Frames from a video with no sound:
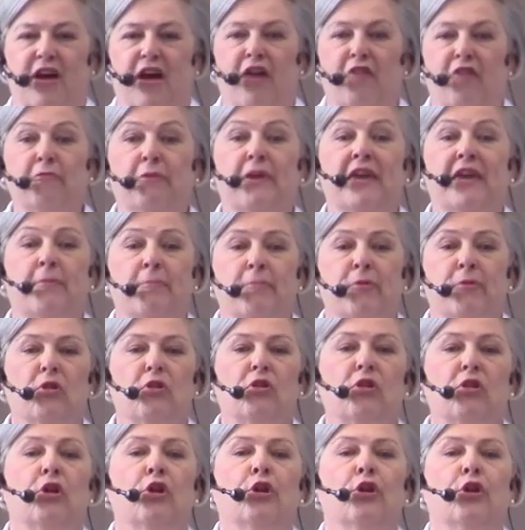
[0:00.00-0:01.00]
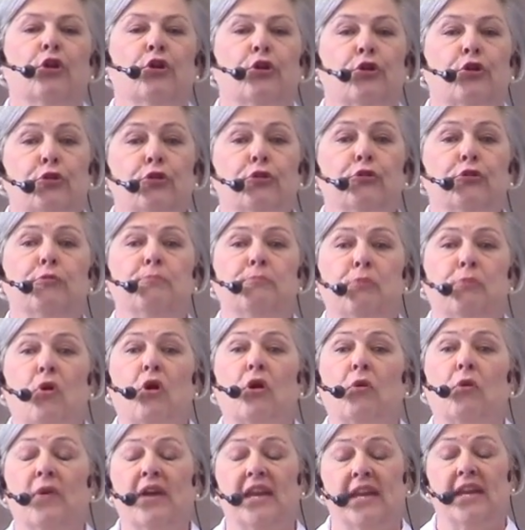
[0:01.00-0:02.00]
of people who
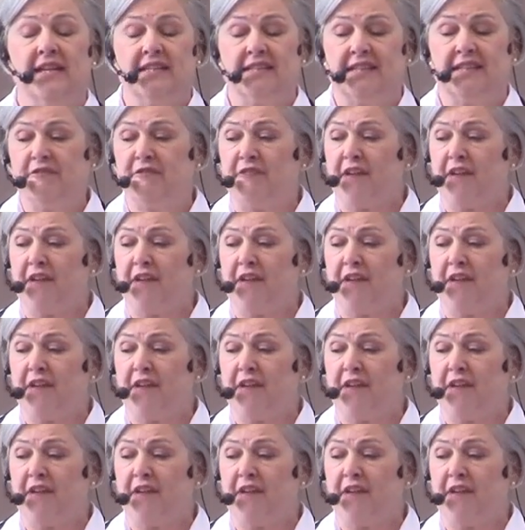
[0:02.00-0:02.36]
bore witness.